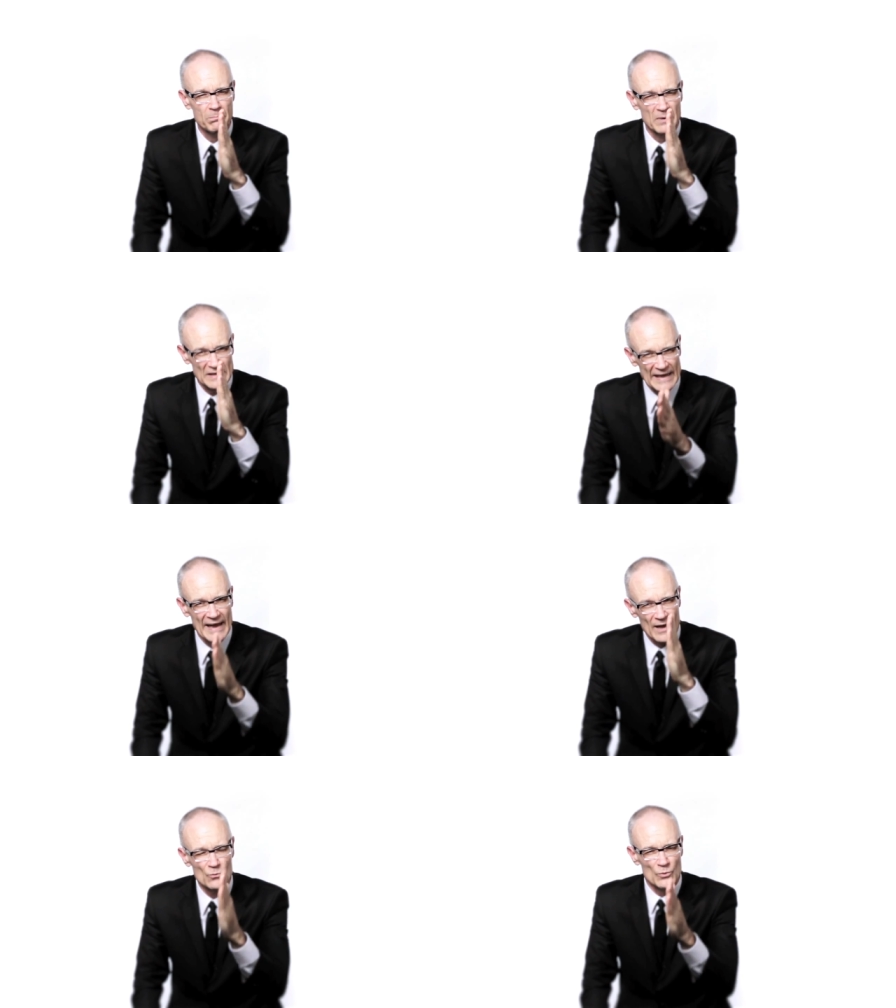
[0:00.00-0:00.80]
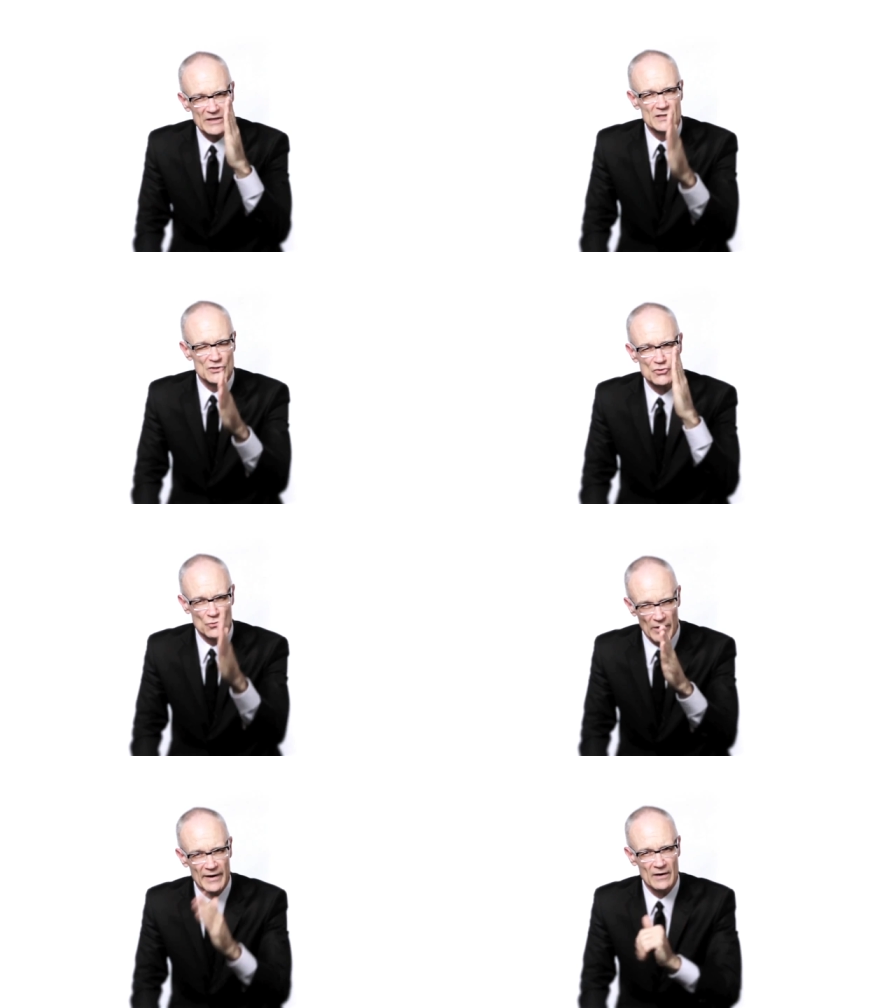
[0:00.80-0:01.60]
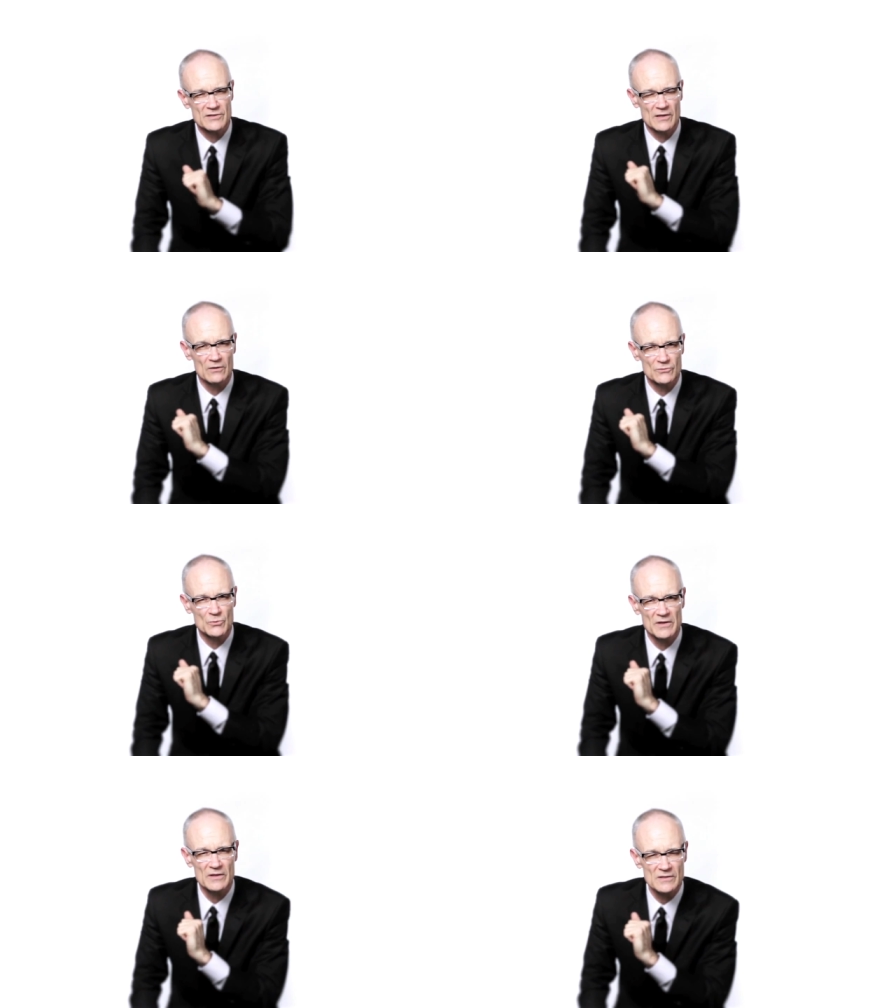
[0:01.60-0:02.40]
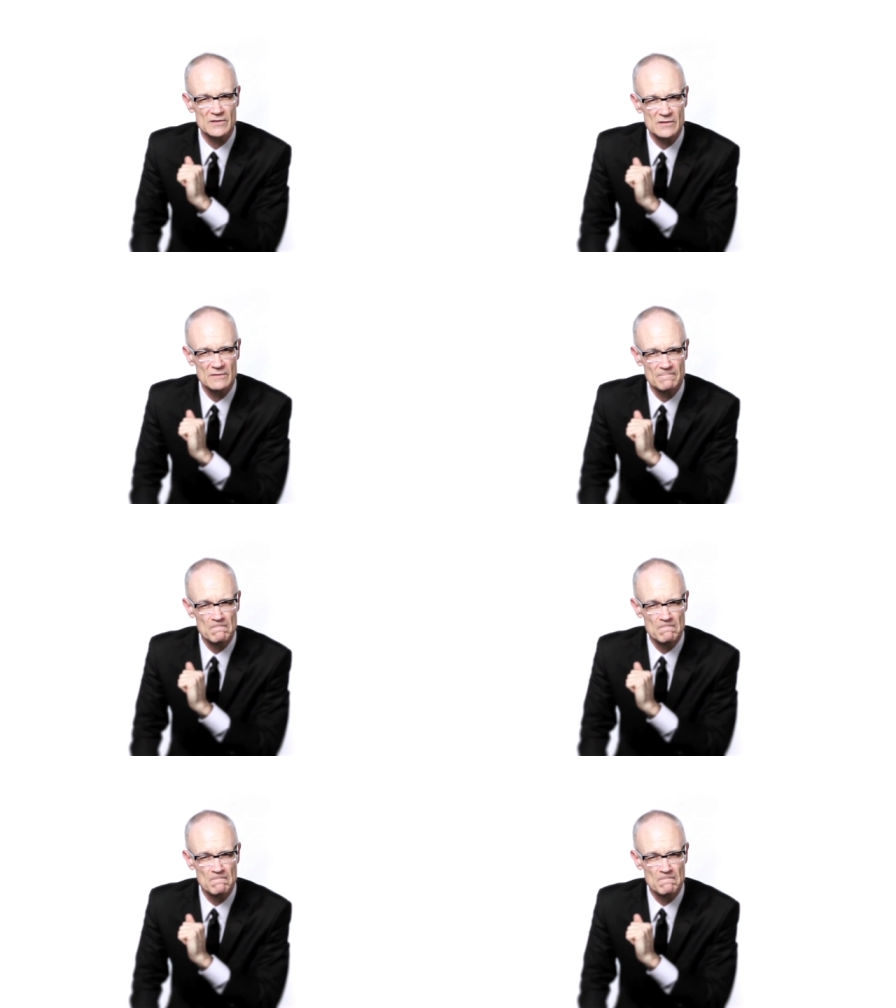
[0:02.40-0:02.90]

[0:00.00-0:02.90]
but can't we destroy ourselves with this?